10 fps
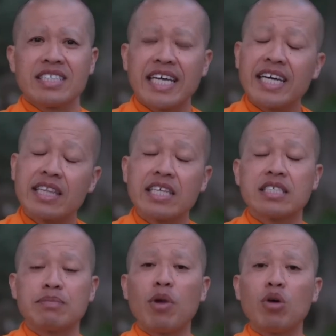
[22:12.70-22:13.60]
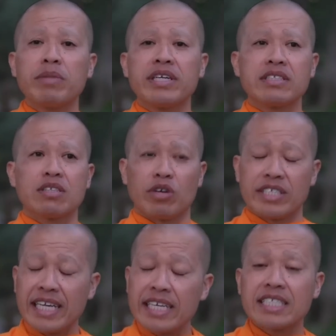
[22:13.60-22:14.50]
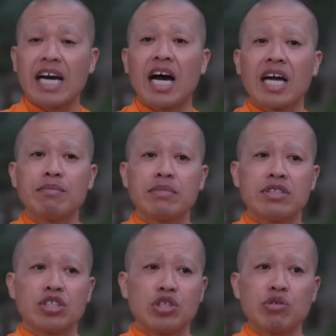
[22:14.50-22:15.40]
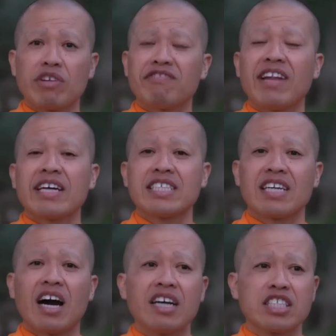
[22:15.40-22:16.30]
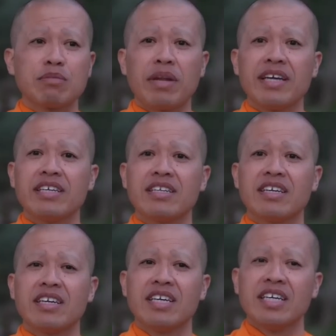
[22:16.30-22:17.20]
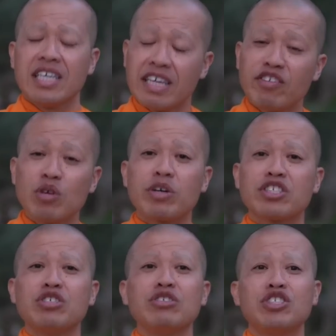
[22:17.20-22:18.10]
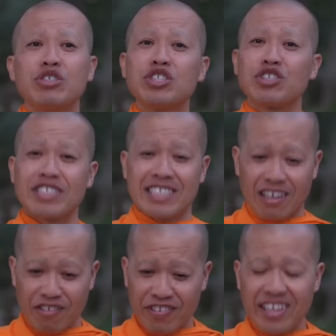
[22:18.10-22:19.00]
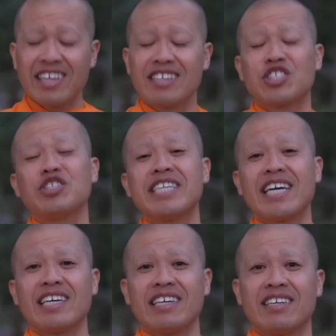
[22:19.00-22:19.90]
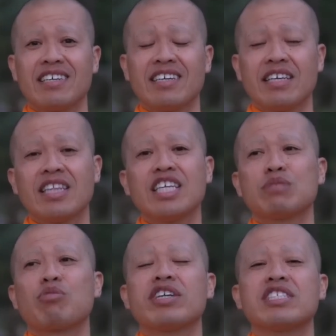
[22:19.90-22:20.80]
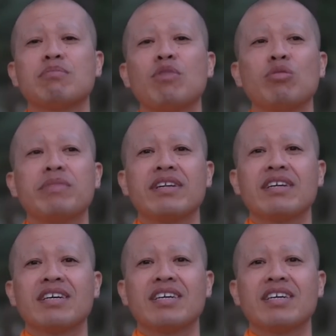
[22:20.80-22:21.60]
take this moment or take time to reflect and contemplate. If you were to juice yourself today, this present moment,